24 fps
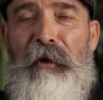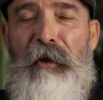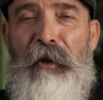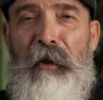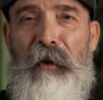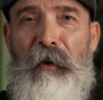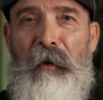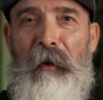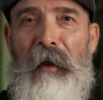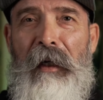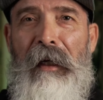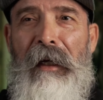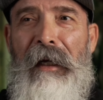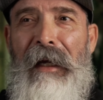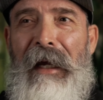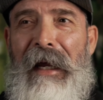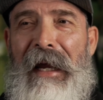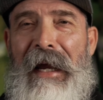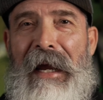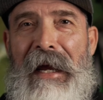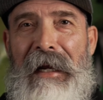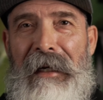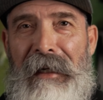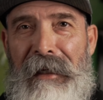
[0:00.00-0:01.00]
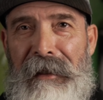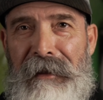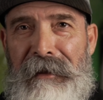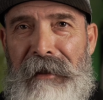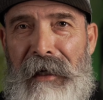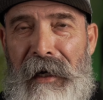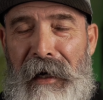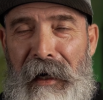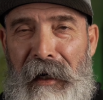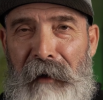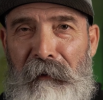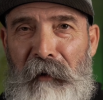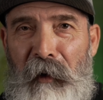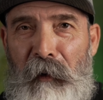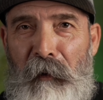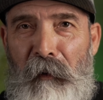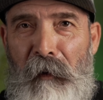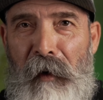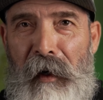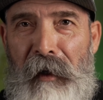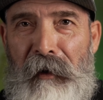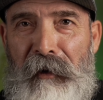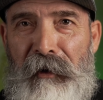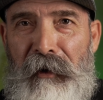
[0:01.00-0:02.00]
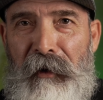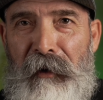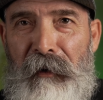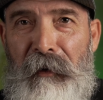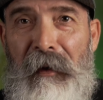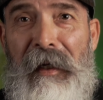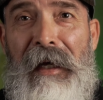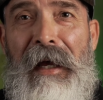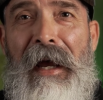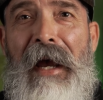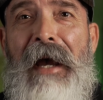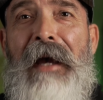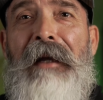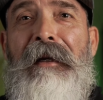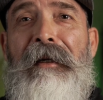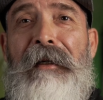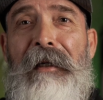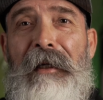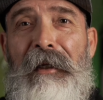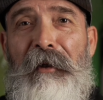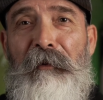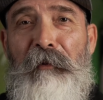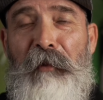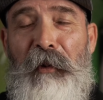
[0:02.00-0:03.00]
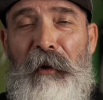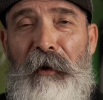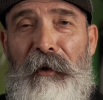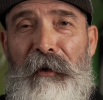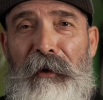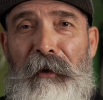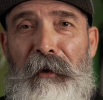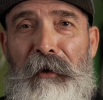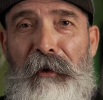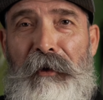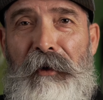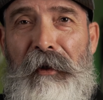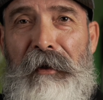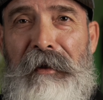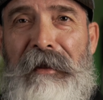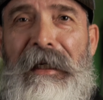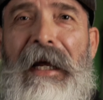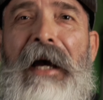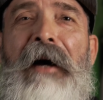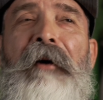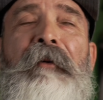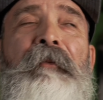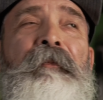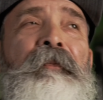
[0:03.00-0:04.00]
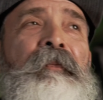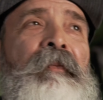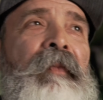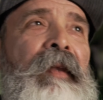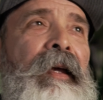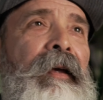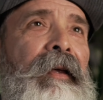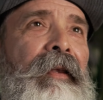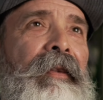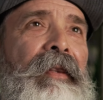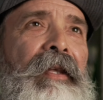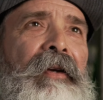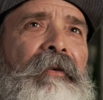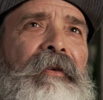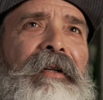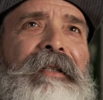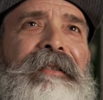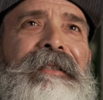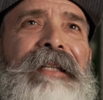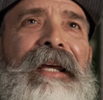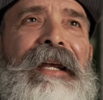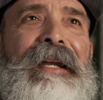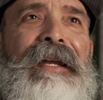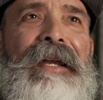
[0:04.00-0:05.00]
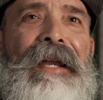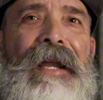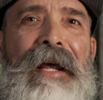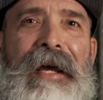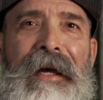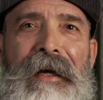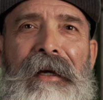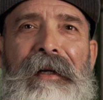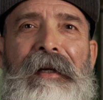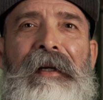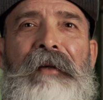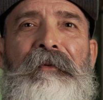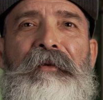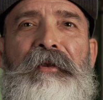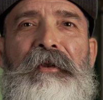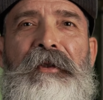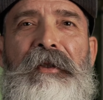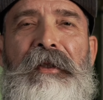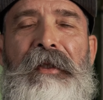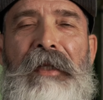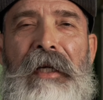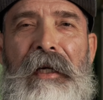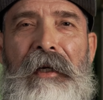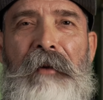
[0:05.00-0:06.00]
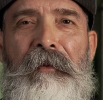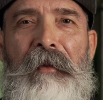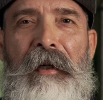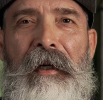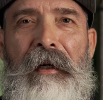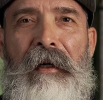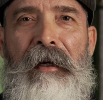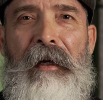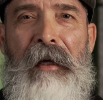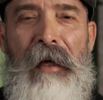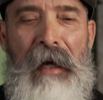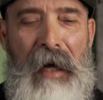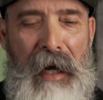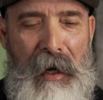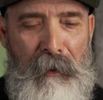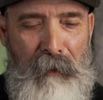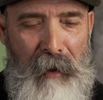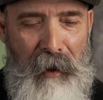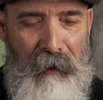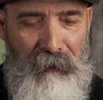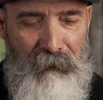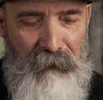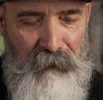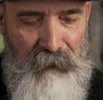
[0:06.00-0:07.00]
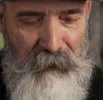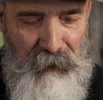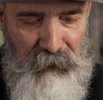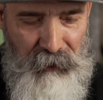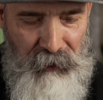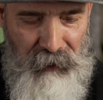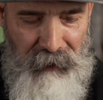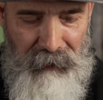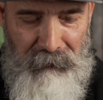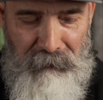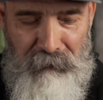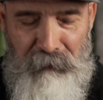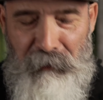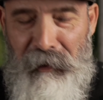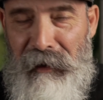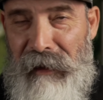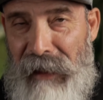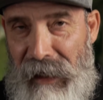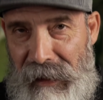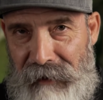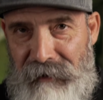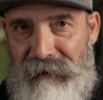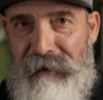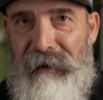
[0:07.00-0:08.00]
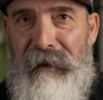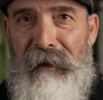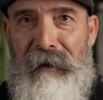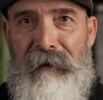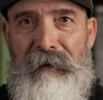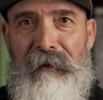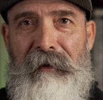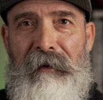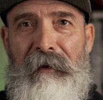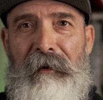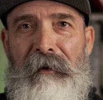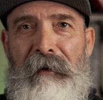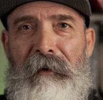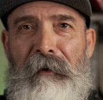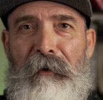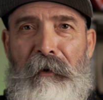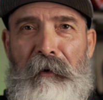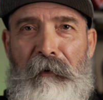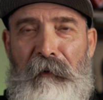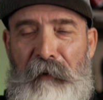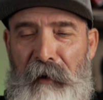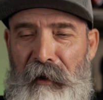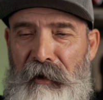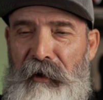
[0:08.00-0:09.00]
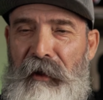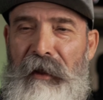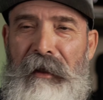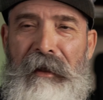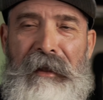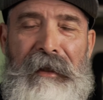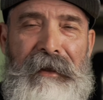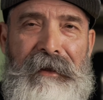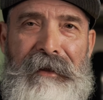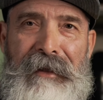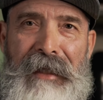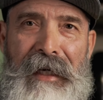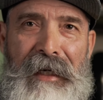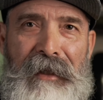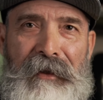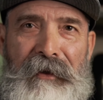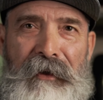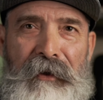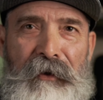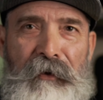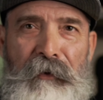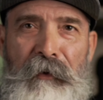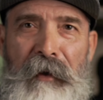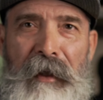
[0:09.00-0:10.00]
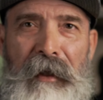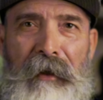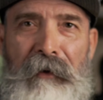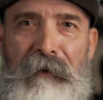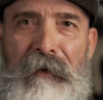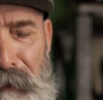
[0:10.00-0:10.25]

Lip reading: to, anytime you want to, and it produces. Now, there is a negative stigma about fishing plastics or fishing the Texas Rig.